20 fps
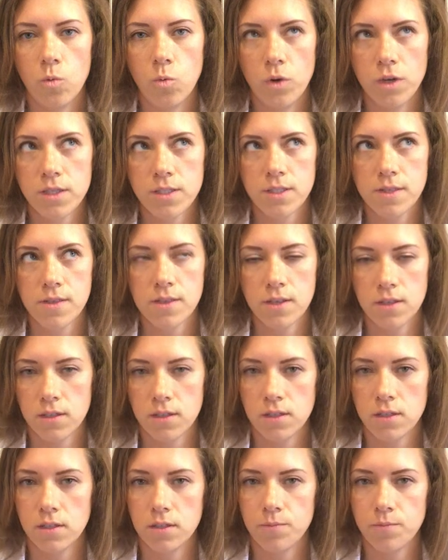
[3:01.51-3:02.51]
with
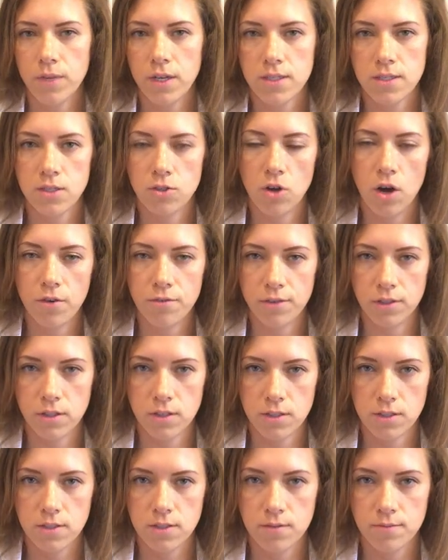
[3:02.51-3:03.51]
the
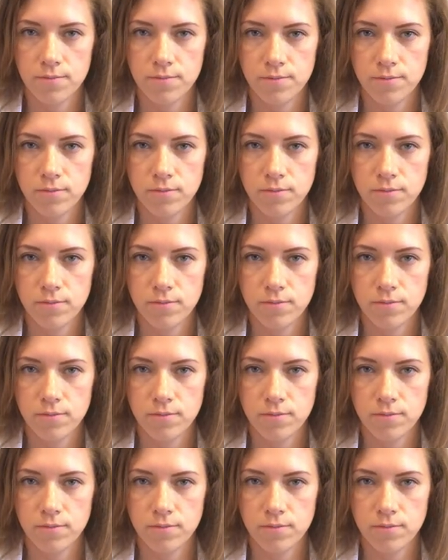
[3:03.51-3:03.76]
Acidophilus.